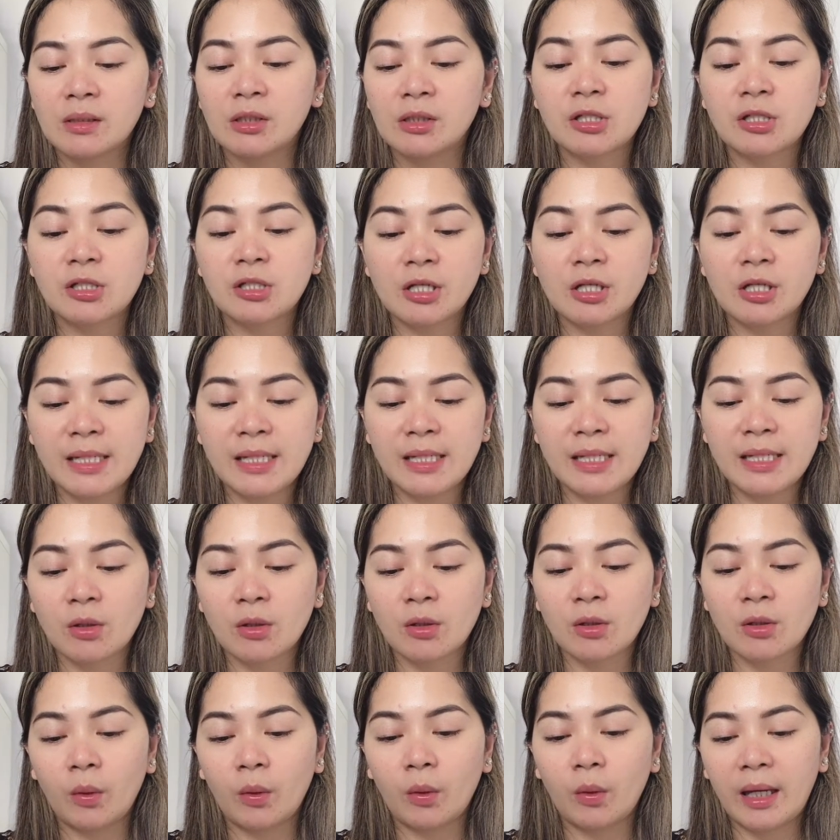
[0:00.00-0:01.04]

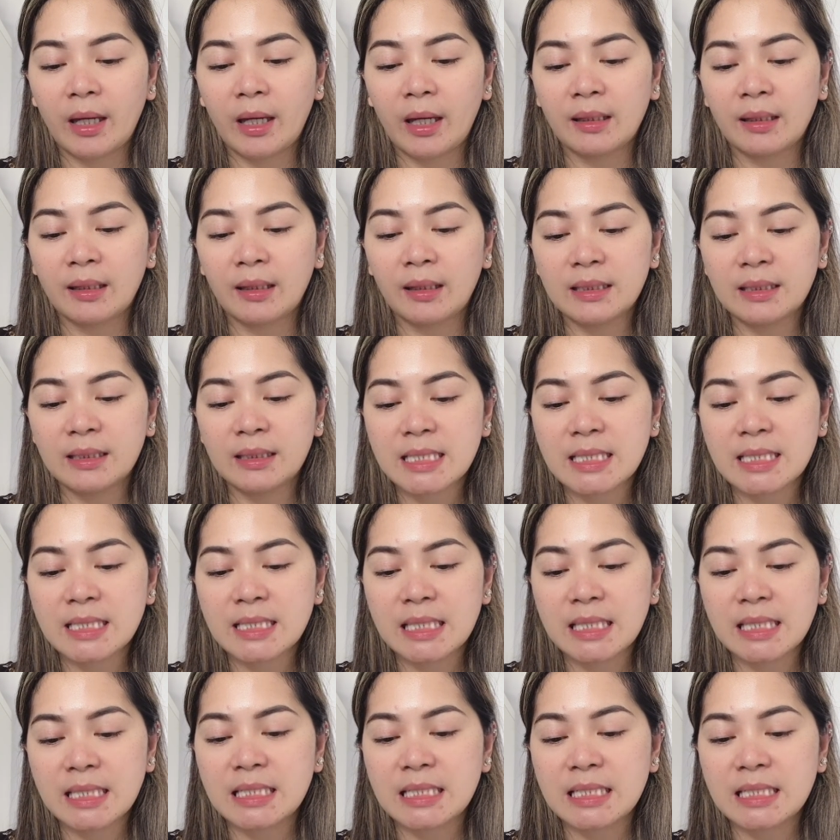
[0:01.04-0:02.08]
Dr.ato, and this
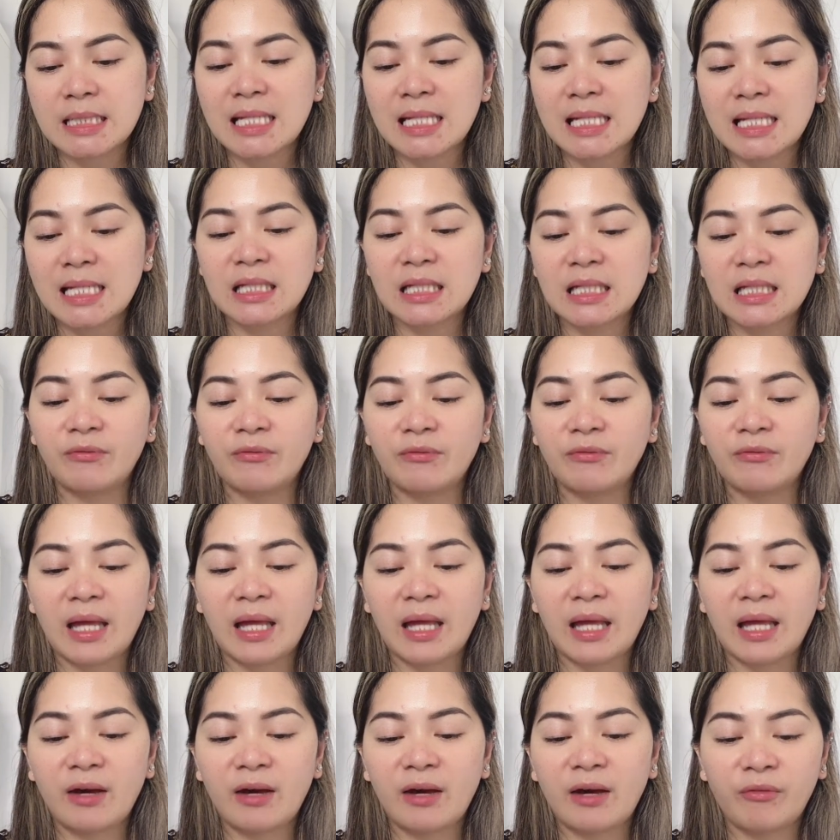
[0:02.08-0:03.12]
is a sensitive
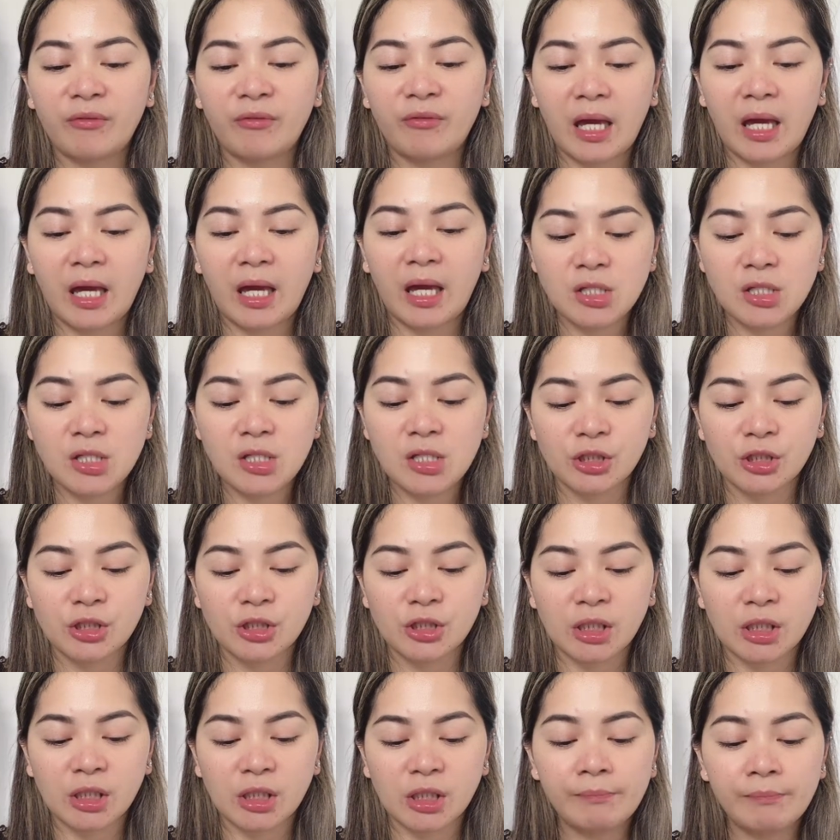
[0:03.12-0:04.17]
life care
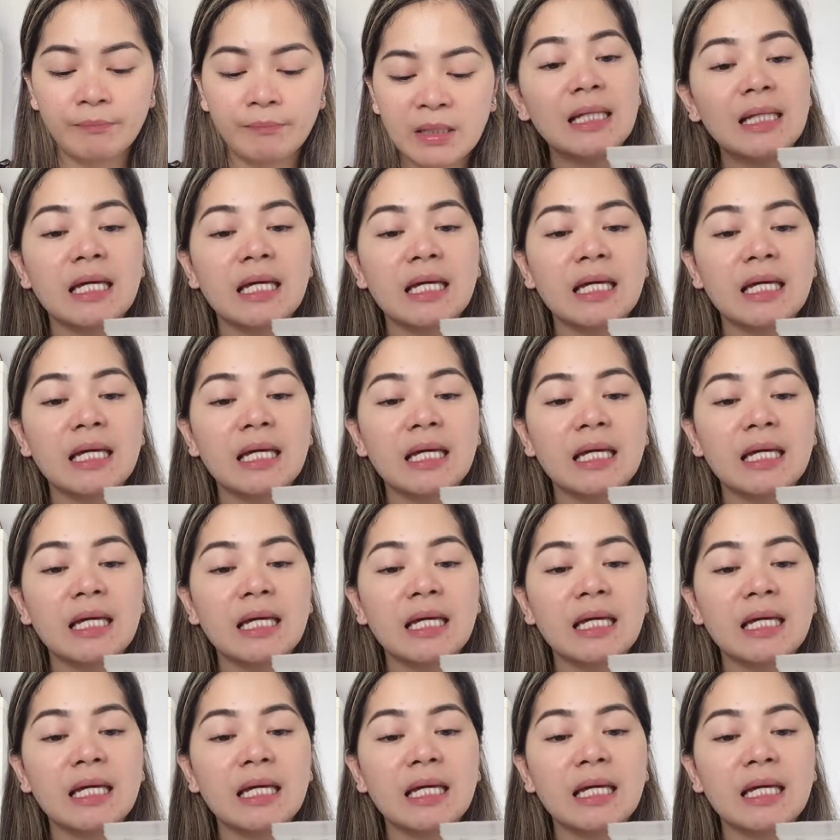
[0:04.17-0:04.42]
solution.